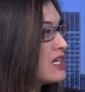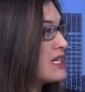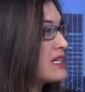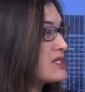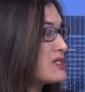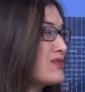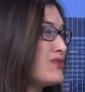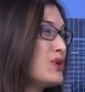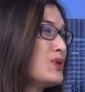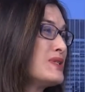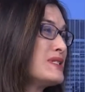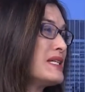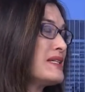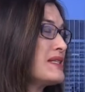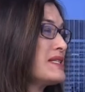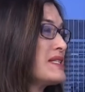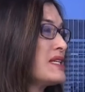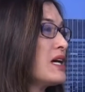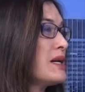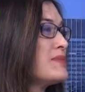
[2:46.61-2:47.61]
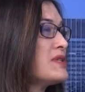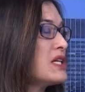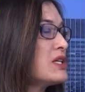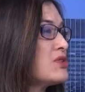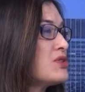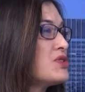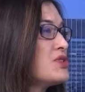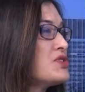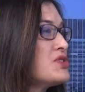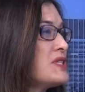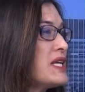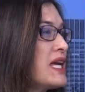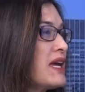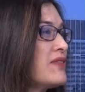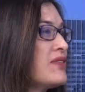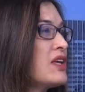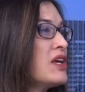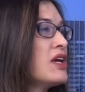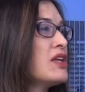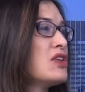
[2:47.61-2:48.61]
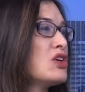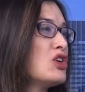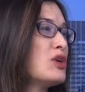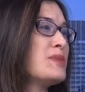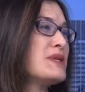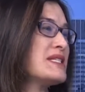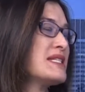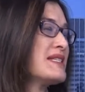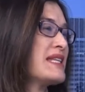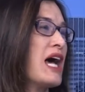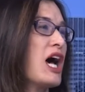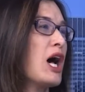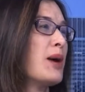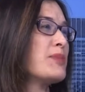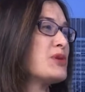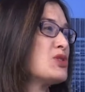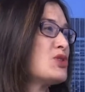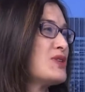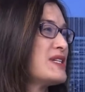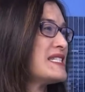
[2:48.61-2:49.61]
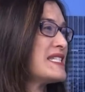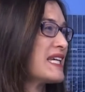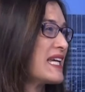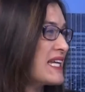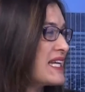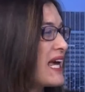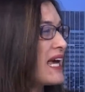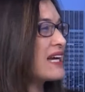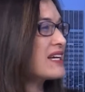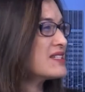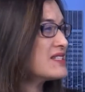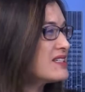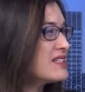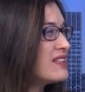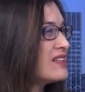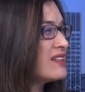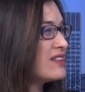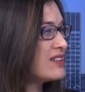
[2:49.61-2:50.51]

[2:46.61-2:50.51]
Because if you don't take the time to understand, then you're missing that opportunity to connect.